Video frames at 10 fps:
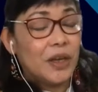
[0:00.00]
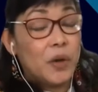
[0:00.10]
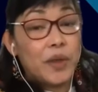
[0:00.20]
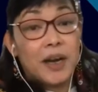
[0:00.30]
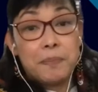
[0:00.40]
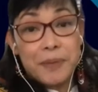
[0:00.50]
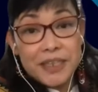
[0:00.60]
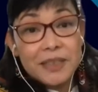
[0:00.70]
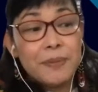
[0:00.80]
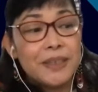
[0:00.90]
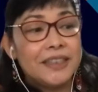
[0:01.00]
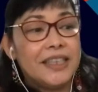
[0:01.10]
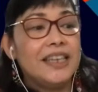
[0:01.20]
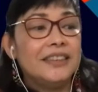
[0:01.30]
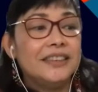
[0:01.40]
We are peace
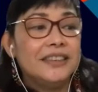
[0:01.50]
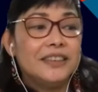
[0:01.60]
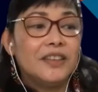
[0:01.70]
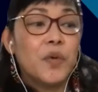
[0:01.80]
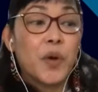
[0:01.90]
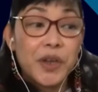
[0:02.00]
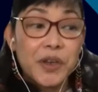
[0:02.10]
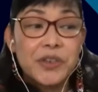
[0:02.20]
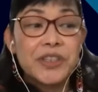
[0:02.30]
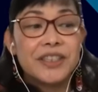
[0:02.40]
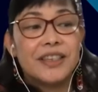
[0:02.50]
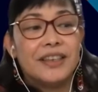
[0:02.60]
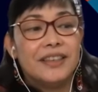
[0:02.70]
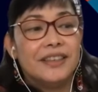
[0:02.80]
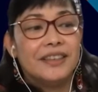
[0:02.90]
building workers
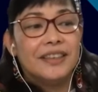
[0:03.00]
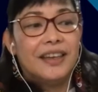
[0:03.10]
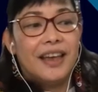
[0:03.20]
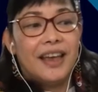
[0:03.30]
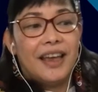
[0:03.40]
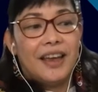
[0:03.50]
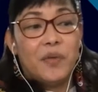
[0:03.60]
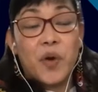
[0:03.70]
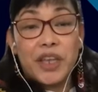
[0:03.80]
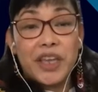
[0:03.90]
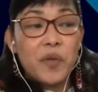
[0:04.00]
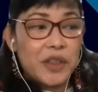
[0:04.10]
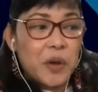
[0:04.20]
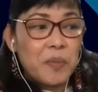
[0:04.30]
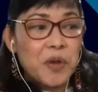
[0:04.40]
working with
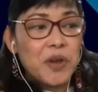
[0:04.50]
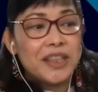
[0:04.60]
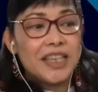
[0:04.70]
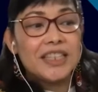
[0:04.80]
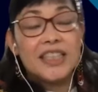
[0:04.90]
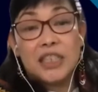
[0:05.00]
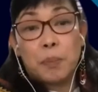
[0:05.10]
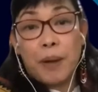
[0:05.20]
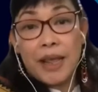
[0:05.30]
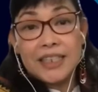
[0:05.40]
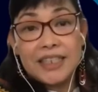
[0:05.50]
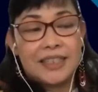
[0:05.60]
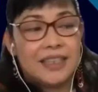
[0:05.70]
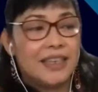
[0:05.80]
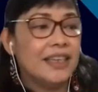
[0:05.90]
communities
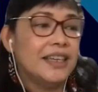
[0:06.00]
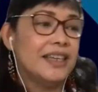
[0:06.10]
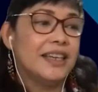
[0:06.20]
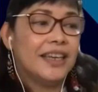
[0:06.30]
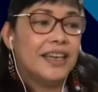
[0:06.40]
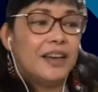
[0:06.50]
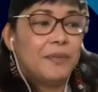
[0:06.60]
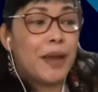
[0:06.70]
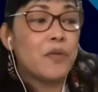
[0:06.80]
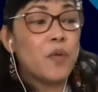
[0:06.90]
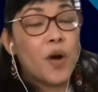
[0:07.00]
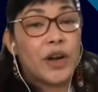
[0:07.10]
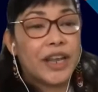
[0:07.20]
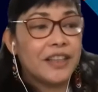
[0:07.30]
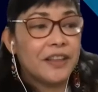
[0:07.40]
displaced by
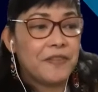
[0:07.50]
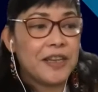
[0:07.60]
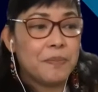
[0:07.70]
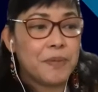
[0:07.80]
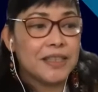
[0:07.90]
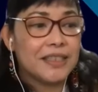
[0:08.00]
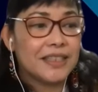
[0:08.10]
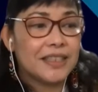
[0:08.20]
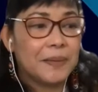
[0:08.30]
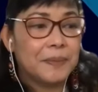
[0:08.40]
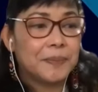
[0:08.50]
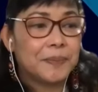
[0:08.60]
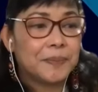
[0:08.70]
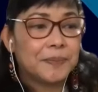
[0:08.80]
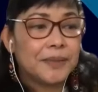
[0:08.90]
war in the Philippines.
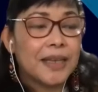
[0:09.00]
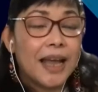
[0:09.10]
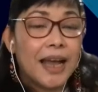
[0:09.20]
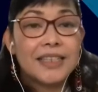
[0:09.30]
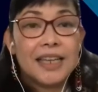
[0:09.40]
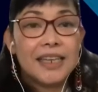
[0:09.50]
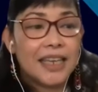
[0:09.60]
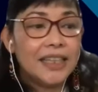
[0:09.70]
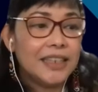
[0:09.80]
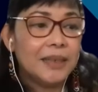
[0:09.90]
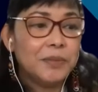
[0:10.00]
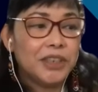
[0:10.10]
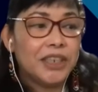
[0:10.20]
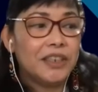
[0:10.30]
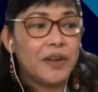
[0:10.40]
As an income
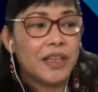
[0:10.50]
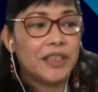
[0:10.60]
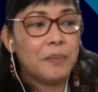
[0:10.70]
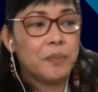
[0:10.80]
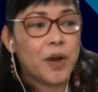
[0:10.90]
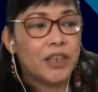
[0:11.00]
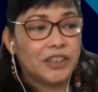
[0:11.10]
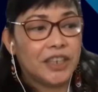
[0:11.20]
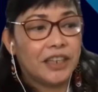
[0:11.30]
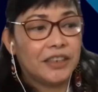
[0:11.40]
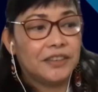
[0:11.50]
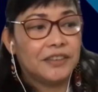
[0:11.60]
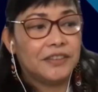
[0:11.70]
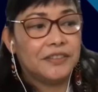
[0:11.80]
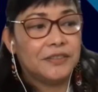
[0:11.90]
generating project
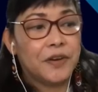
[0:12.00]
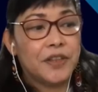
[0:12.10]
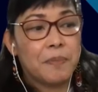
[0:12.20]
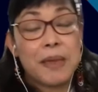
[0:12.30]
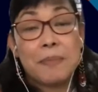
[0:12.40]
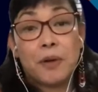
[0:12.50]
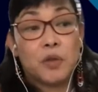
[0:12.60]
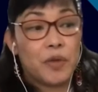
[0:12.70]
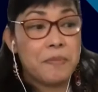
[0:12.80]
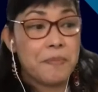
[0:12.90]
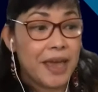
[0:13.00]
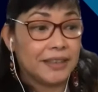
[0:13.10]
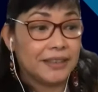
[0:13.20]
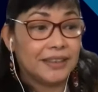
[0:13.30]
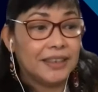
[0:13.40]
for the people we
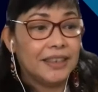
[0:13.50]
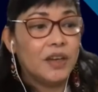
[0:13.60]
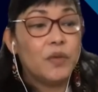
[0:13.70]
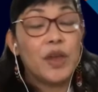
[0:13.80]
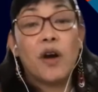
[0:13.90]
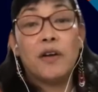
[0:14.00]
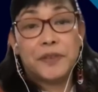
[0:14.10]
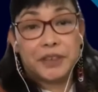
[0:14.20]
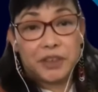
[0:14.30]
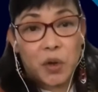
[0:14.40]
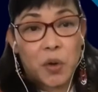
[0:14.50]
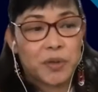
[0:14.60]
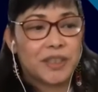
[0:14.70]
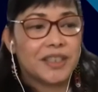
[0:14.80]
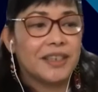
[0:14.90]
met, we offered
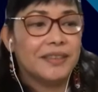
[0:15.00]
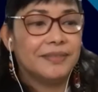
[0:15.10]
goats.